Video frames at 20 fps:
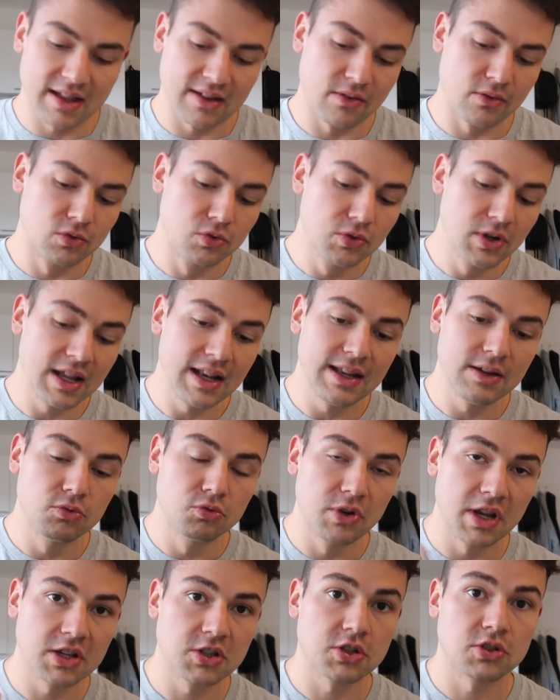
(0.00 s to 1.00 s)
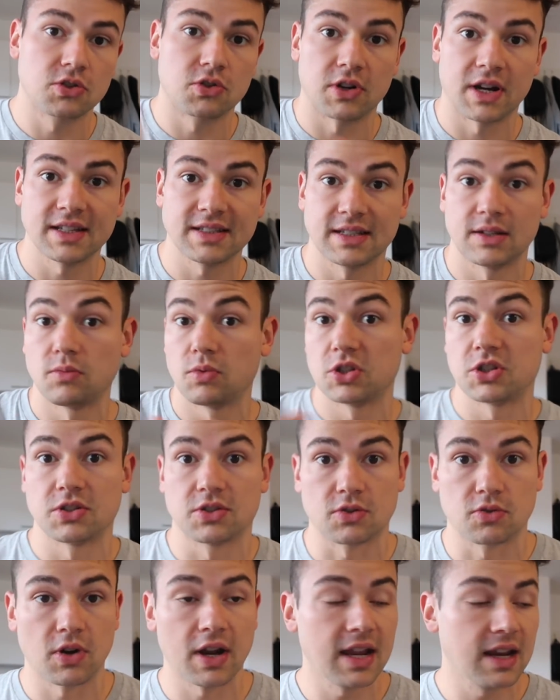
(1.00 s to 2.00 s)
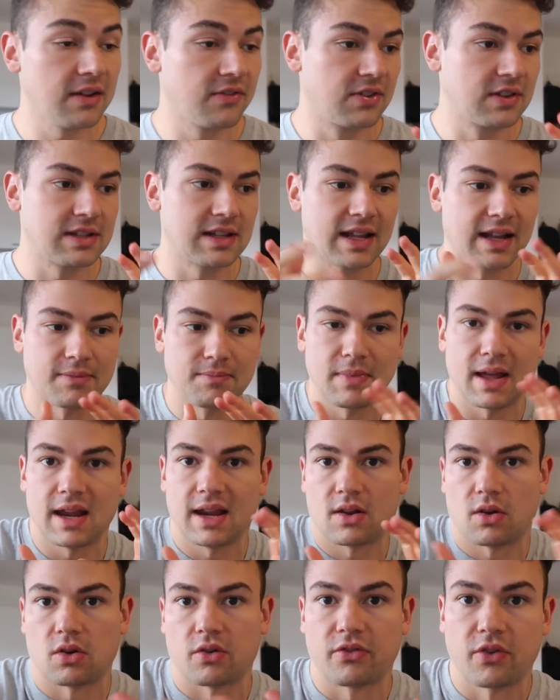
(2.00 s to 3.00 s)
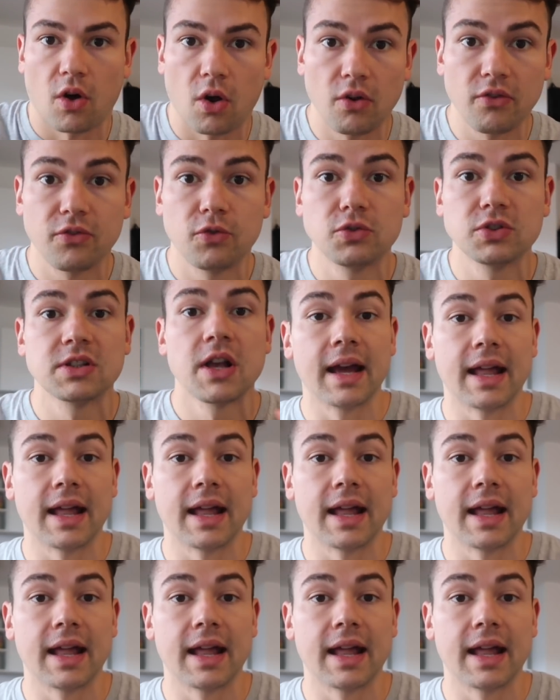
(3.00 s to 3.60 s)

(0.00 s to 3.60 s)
a really rich dressing, which is great if it's like made out of whole foods.